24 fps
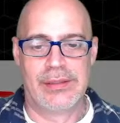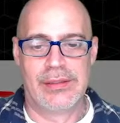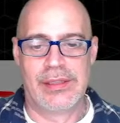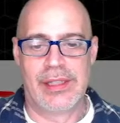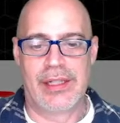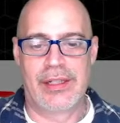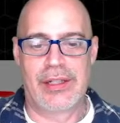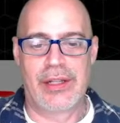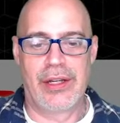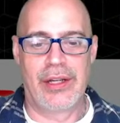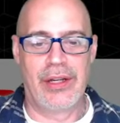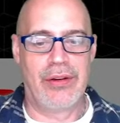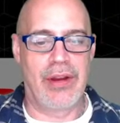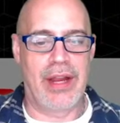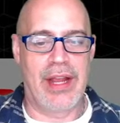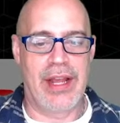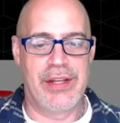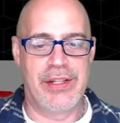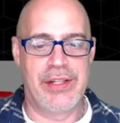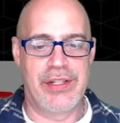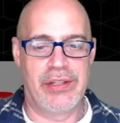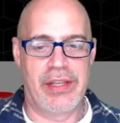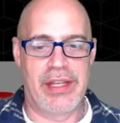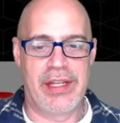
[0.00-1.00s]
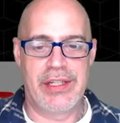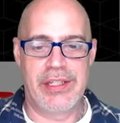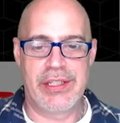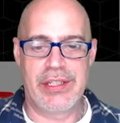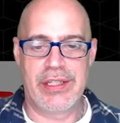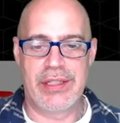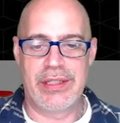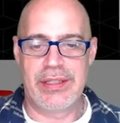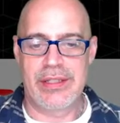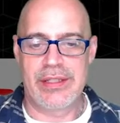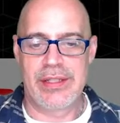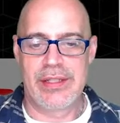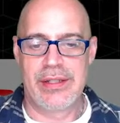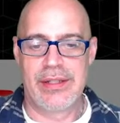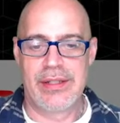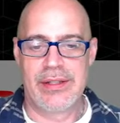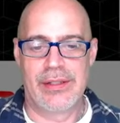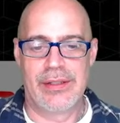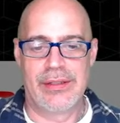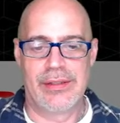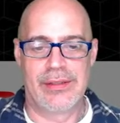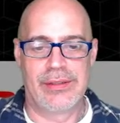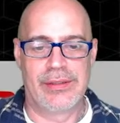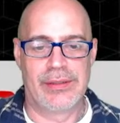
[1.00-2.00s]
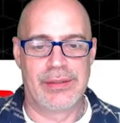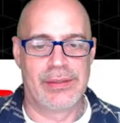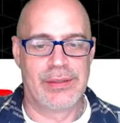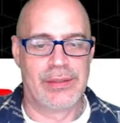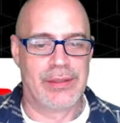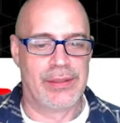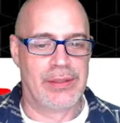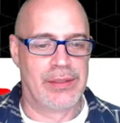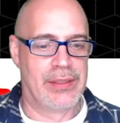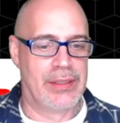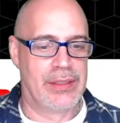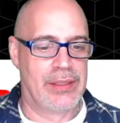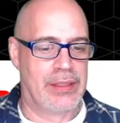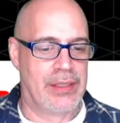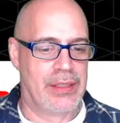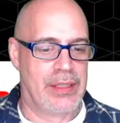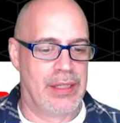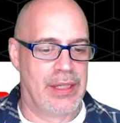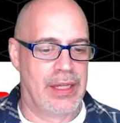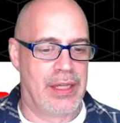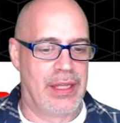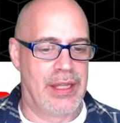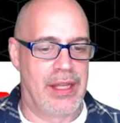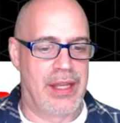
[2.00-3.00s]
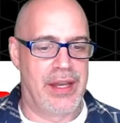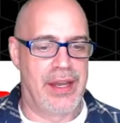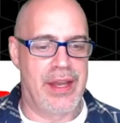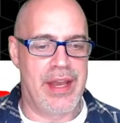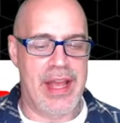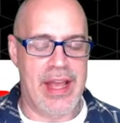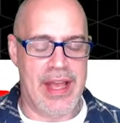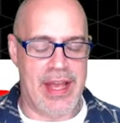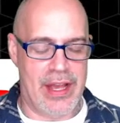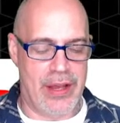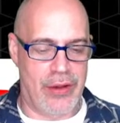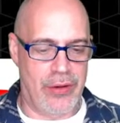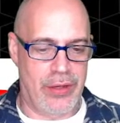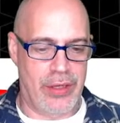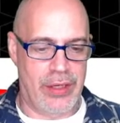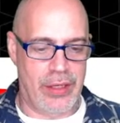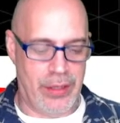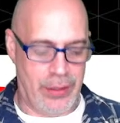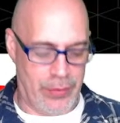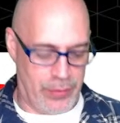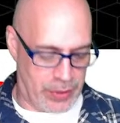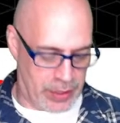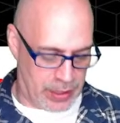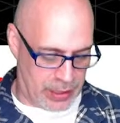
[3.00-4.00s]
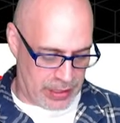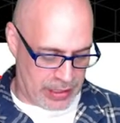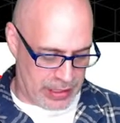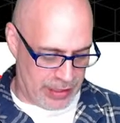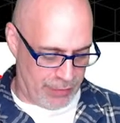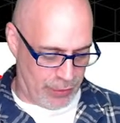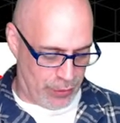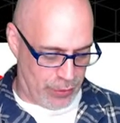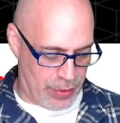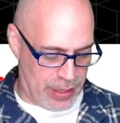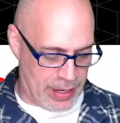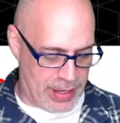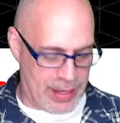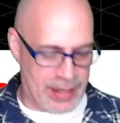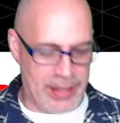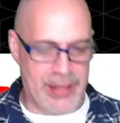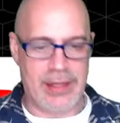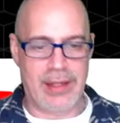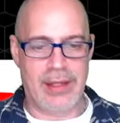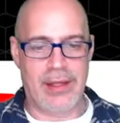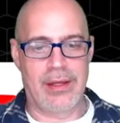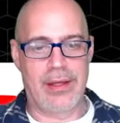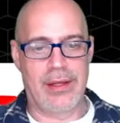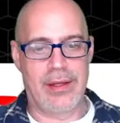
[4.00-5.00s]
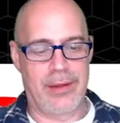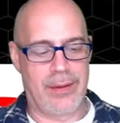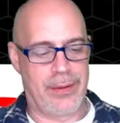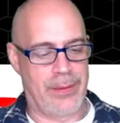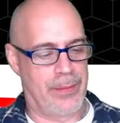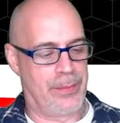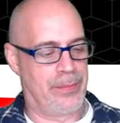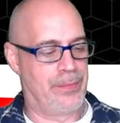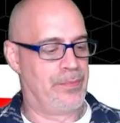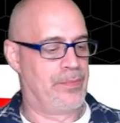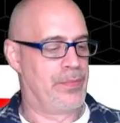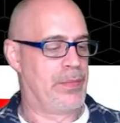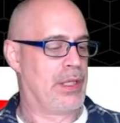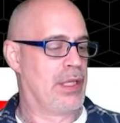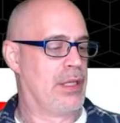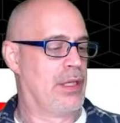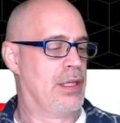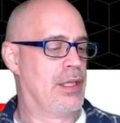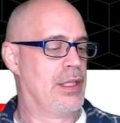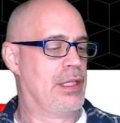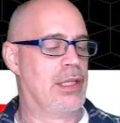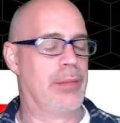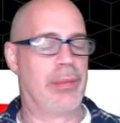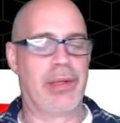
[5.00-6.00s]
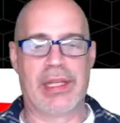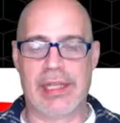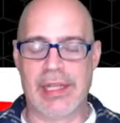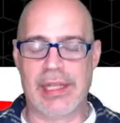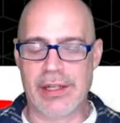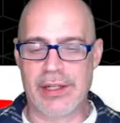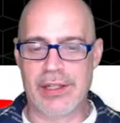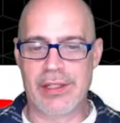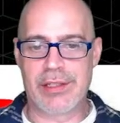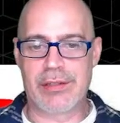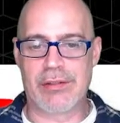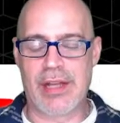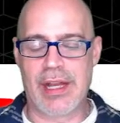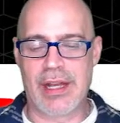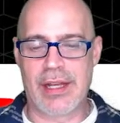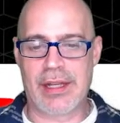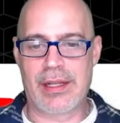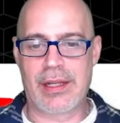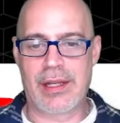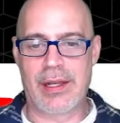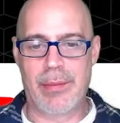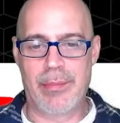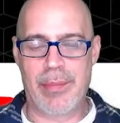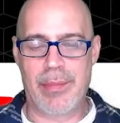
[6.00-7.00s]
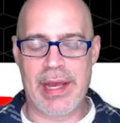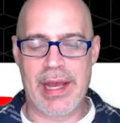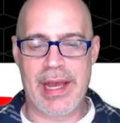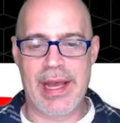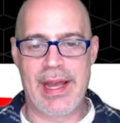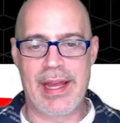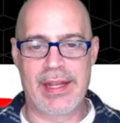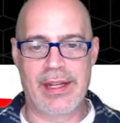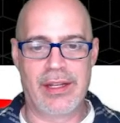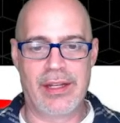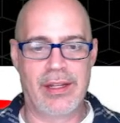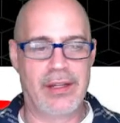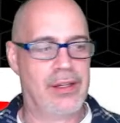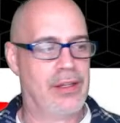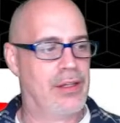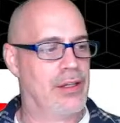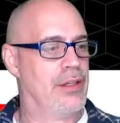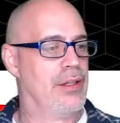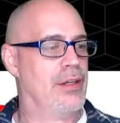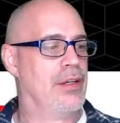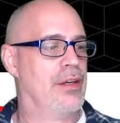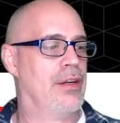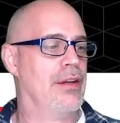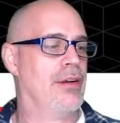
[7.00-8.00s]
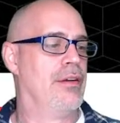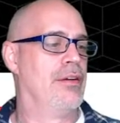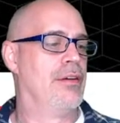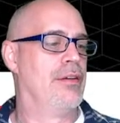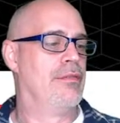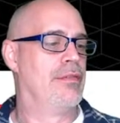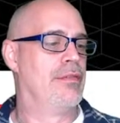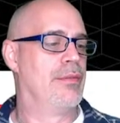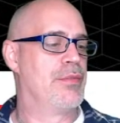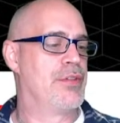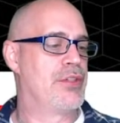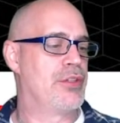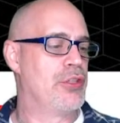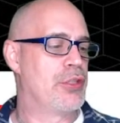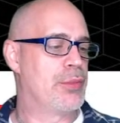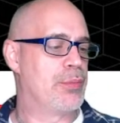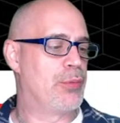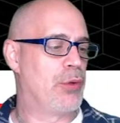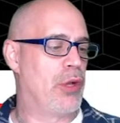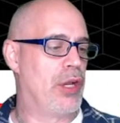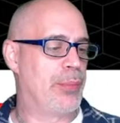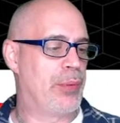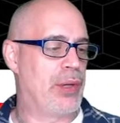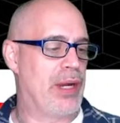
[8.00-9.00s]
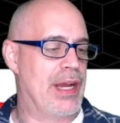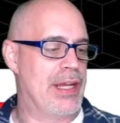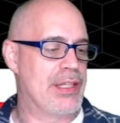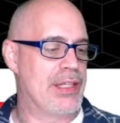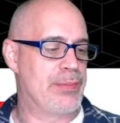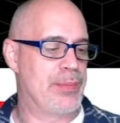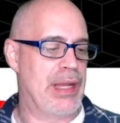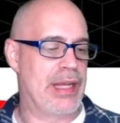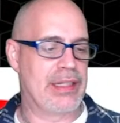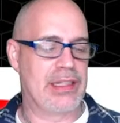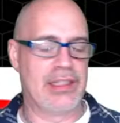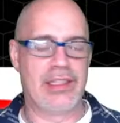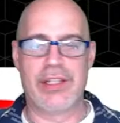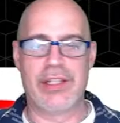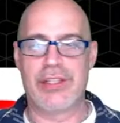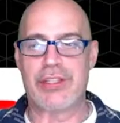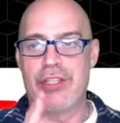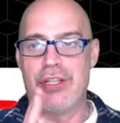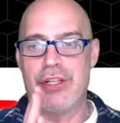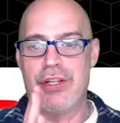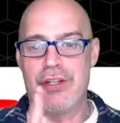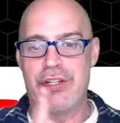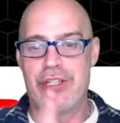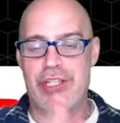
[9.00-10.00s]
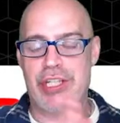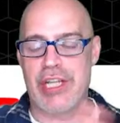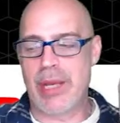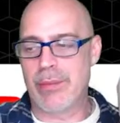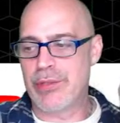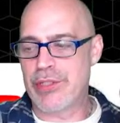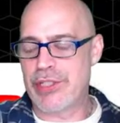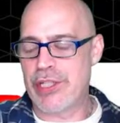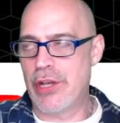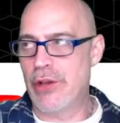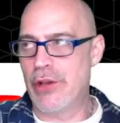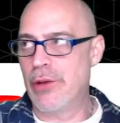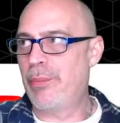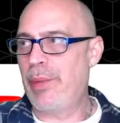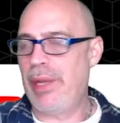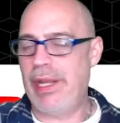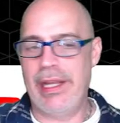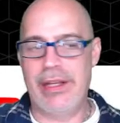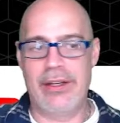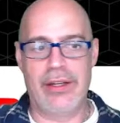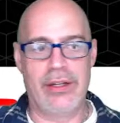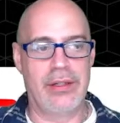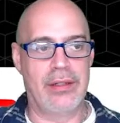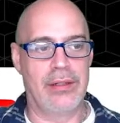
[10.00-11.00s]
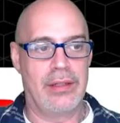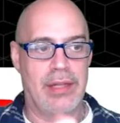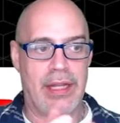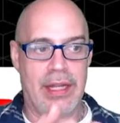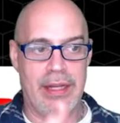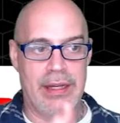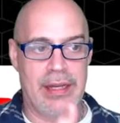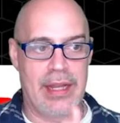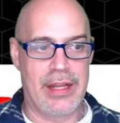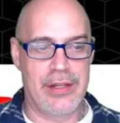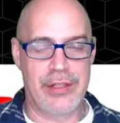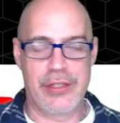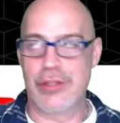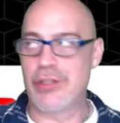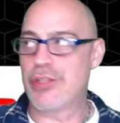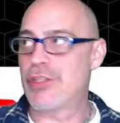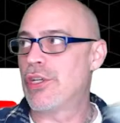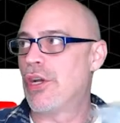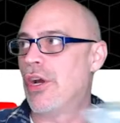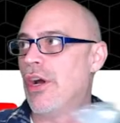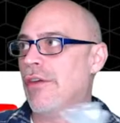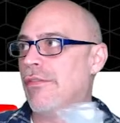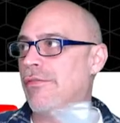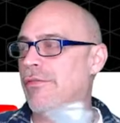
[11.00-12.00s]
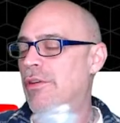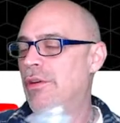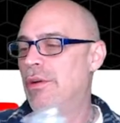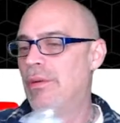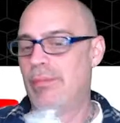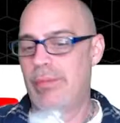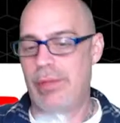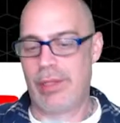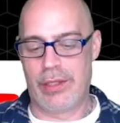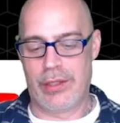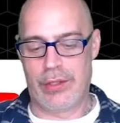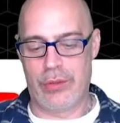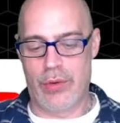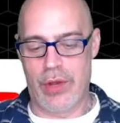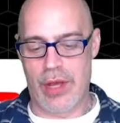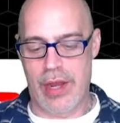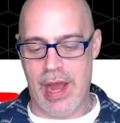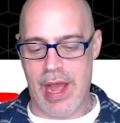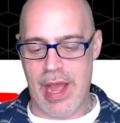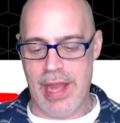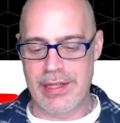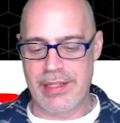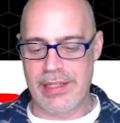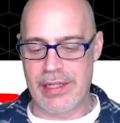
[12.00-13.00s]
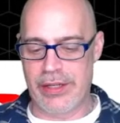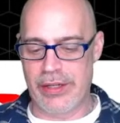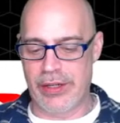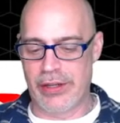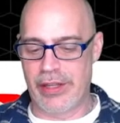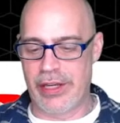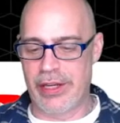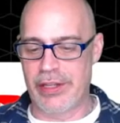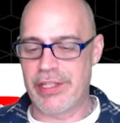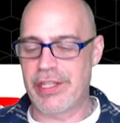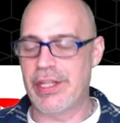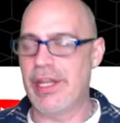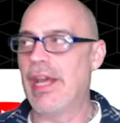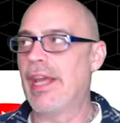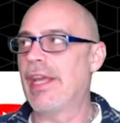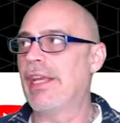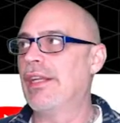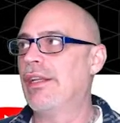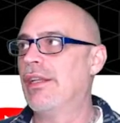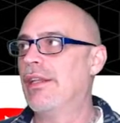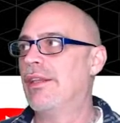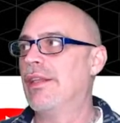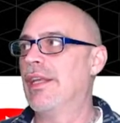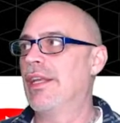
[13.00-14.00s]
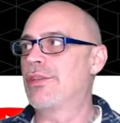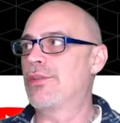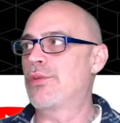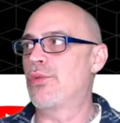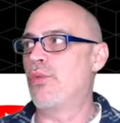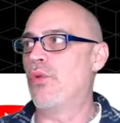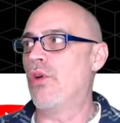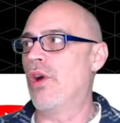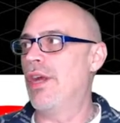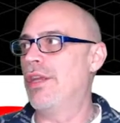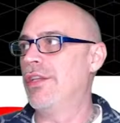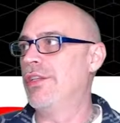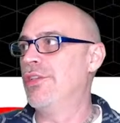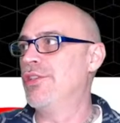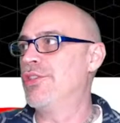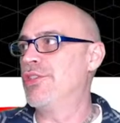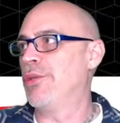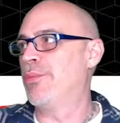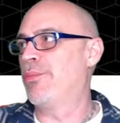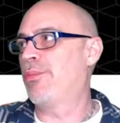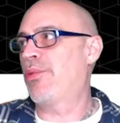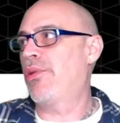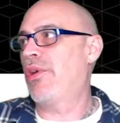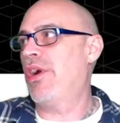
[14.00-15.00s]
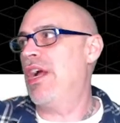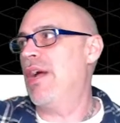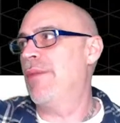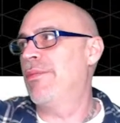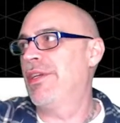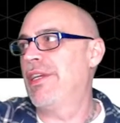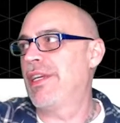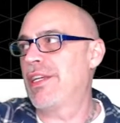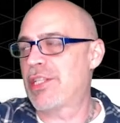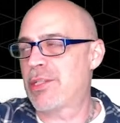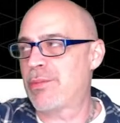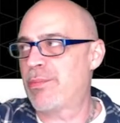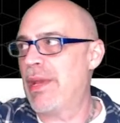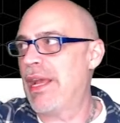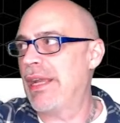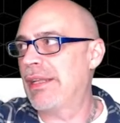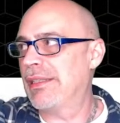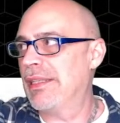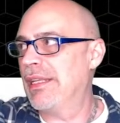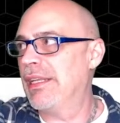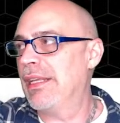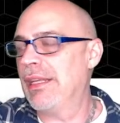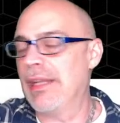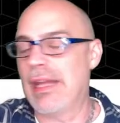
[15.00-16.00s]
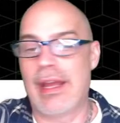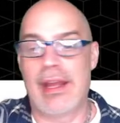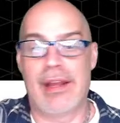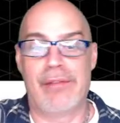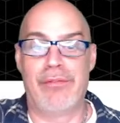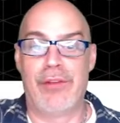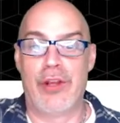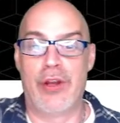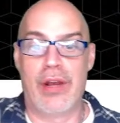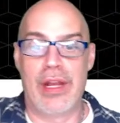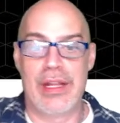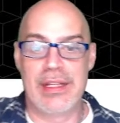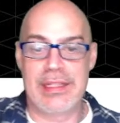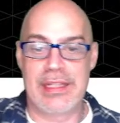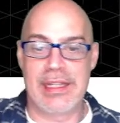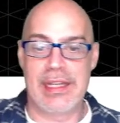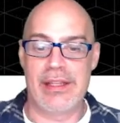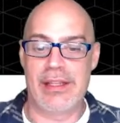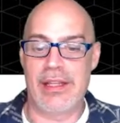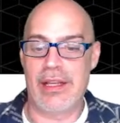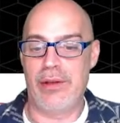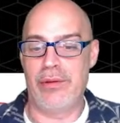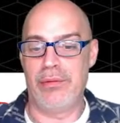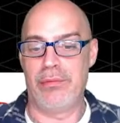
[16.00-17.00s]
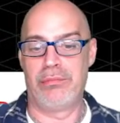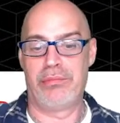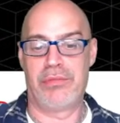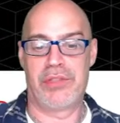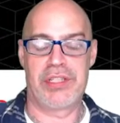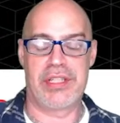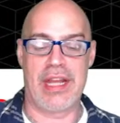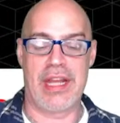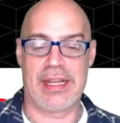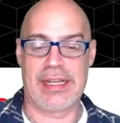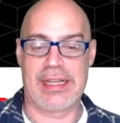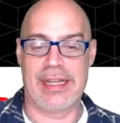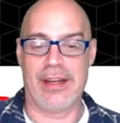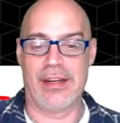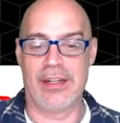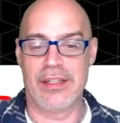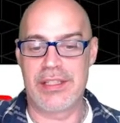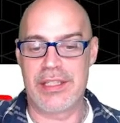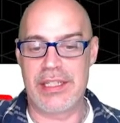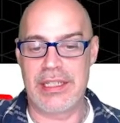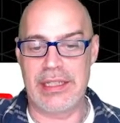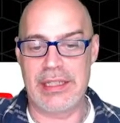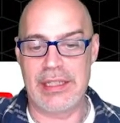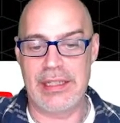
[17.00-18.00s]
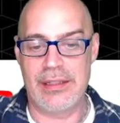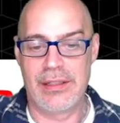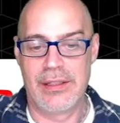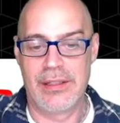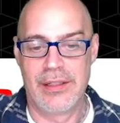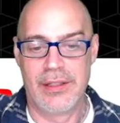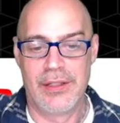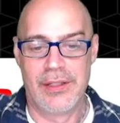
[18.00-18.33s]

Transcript: And congratulations. And then now we're going to give away the Beginner's Luck bag from Sluice Boy Prospecting. This is their Gemstone Paydirt. And as you saw from the one I did earlier tonight, that's what you should probably expect in it. I have no idea though. It's not guaranteed.